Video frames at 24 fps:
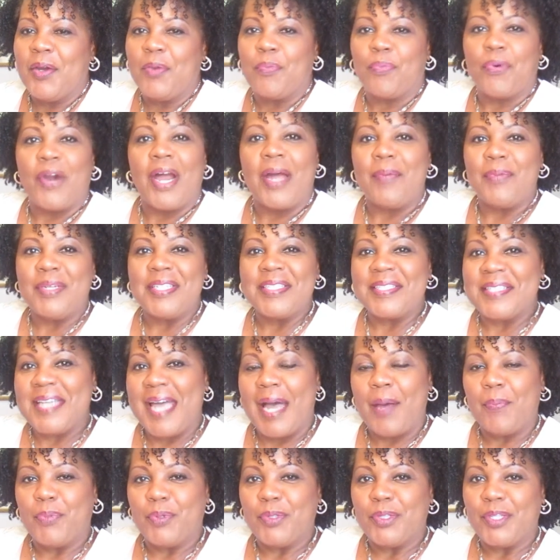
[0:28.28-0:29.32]
prime
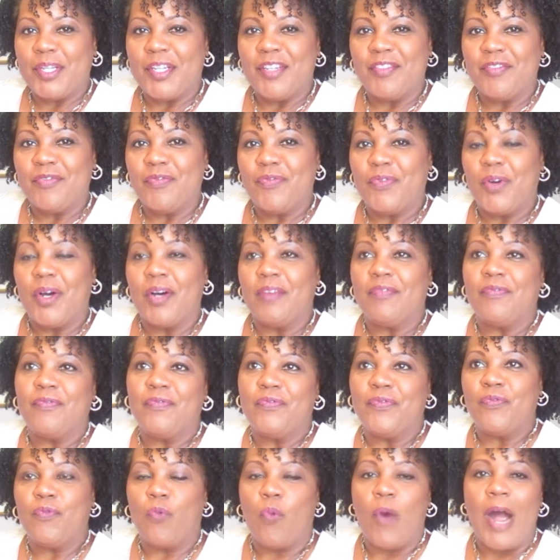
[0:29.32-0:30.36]
example of, of
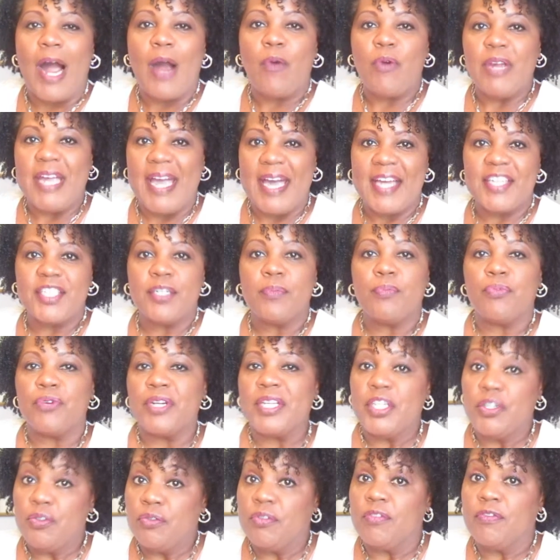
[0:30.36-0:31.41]
why we had to bring
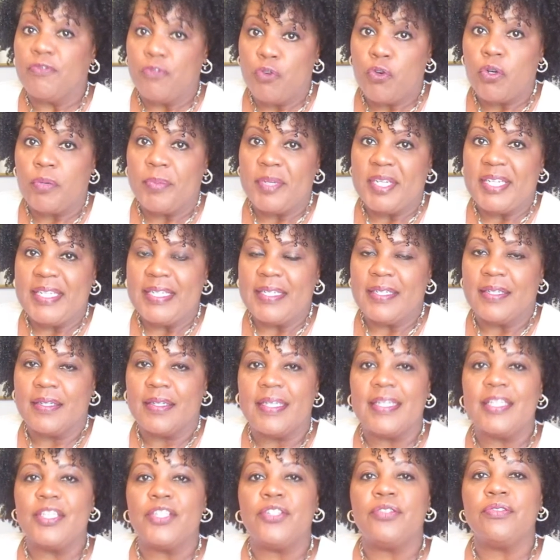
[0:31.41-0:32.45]
uniformity
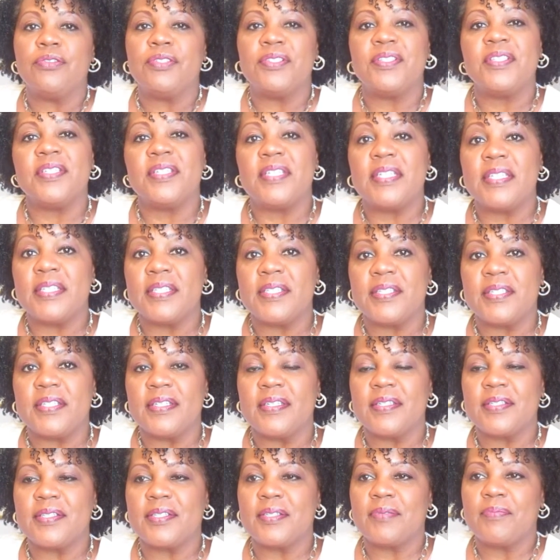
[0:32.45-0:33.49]
into
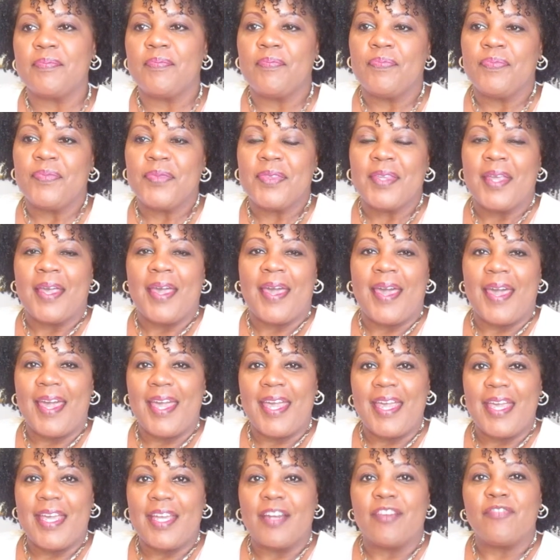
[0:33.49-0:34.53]
statistics.
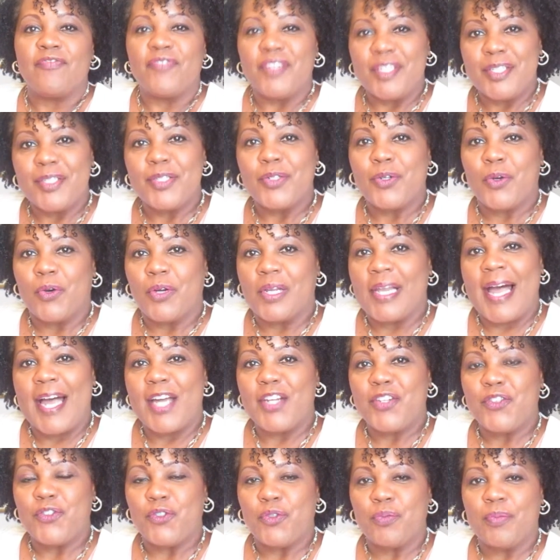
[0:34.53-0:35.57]
In a physical
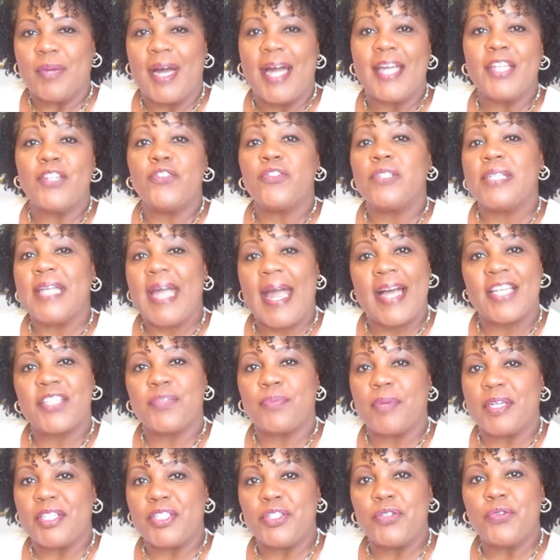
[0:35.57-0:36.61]
classroom, I usually ask
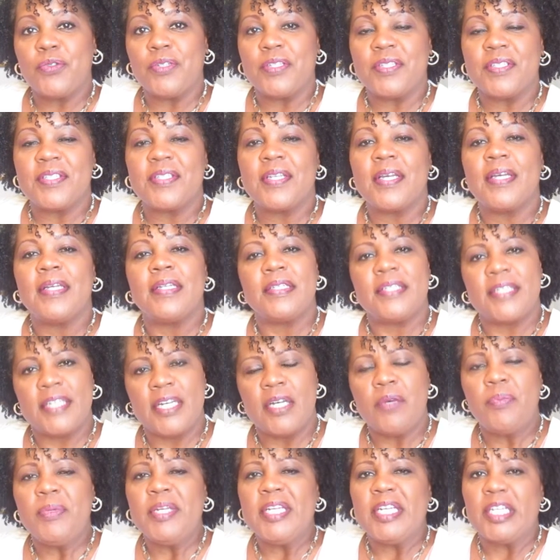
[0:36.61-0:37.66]
my students,
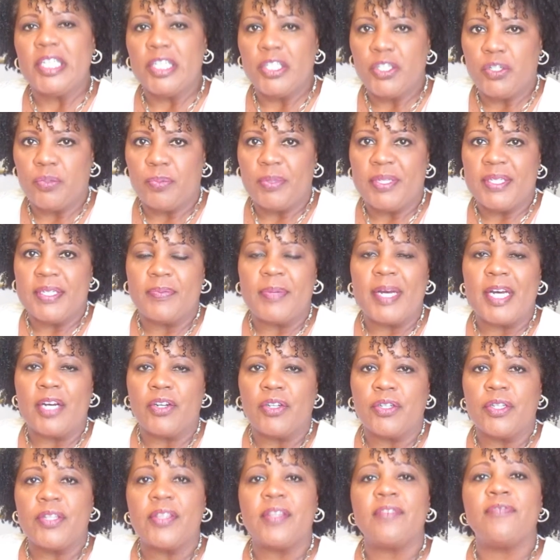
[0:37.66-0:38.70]
tell me a little bit
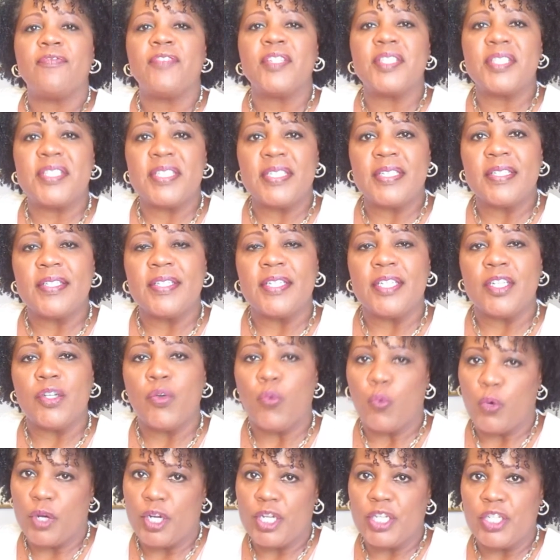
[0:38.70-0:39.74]
about the facility
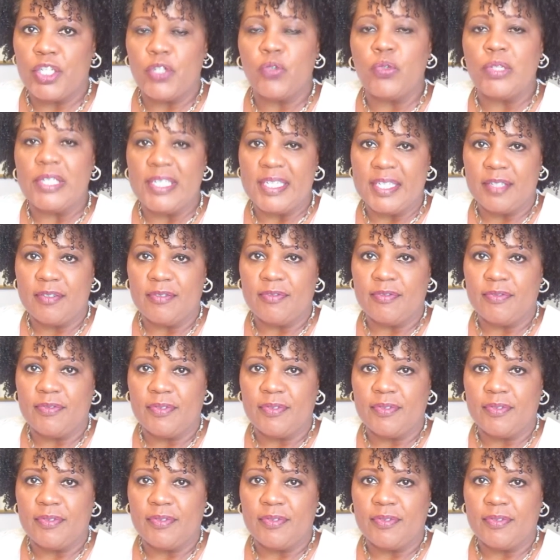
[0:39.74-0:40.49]
where you live.